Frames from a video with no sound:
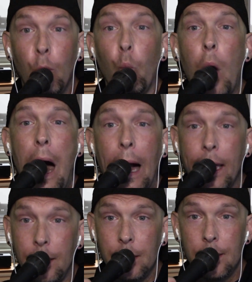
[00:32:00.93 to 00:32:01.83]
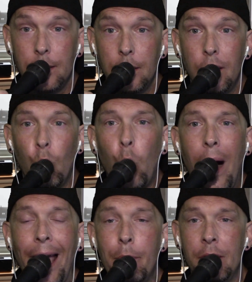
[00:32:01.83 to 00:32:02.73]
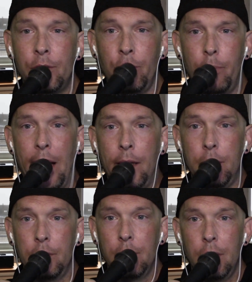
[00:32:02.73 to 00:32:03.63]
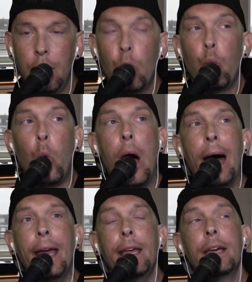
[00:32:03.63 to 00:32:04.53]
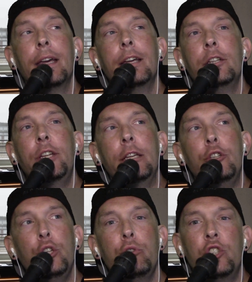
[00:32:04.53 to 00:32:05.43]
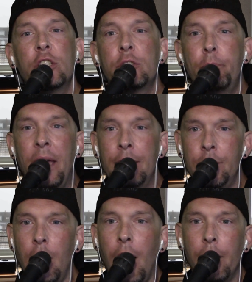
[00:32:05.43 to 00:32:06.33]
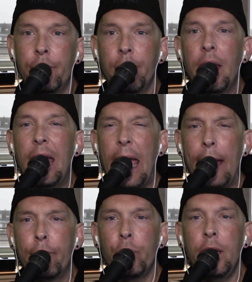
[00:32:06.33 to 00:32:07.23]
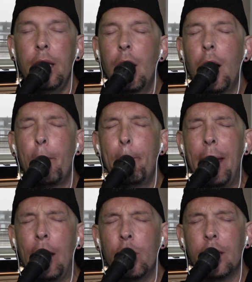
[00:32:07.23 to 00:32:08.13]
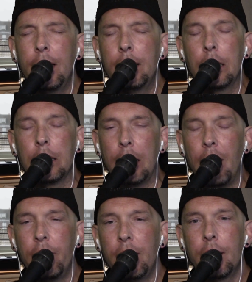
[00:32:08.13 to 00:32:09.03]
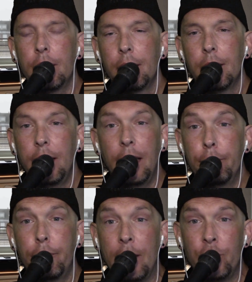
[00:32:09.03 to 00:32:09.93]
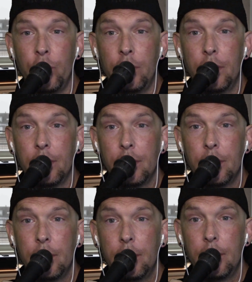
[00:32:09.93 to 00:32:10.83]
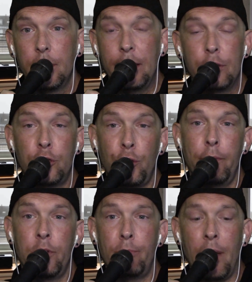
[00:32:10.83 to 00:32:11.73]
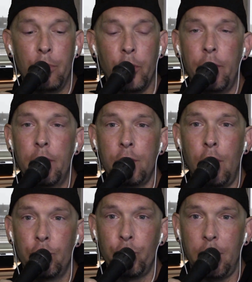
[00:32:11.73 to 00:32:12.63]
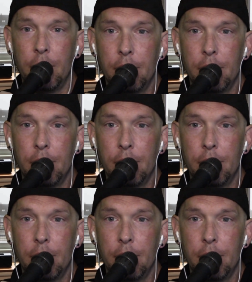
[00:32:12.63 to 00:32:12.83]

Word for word: Why? Why, Mister Biden? Why did you just piss off every American-loving and veteran and service member in this country?